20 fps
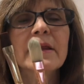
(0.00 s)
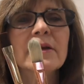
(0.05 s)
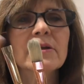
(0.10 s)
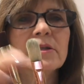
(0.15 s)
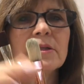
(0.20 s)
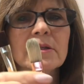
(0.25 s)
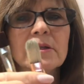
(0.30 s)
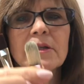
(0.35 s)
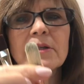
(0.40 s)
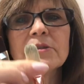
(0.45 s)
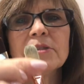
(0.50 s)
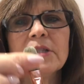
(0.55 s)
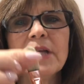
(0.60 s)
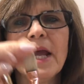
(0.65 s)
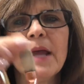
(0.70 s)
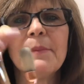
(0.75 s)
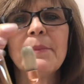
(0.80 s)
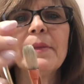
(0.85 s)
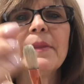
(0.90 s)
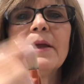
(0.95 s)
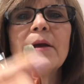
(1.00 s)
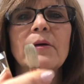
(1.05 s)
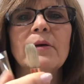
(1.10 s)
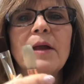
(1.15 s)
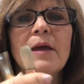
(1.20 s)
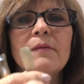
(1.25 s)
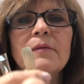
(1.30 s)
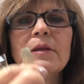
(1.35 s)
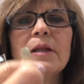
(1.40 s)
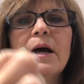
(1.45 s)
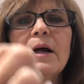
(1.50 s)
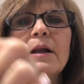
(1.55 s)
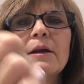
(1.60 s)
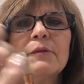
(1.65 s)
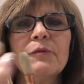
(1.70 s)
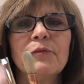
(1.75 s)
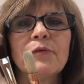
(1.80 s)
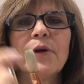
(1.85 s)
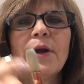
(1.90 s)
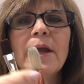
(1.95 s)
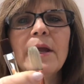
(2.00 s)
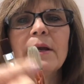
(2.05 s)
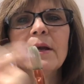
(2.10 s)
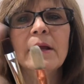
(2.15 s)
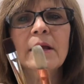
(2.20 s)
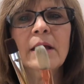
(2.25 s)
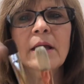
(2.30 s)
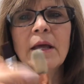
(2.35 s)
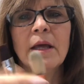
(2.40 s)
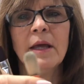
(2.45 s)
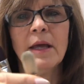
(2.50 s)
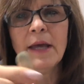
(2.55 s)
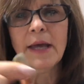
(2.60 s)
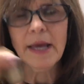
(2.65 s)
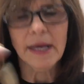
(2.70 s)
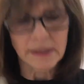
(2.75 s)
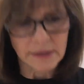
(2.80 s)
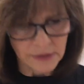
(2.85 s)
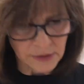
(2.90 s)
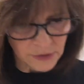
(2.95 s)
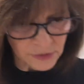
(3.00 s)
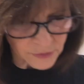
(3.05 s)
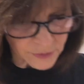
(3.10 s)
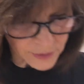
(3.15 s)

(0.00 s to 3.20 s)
their, their shape, and they don't have a lot of frayed edges or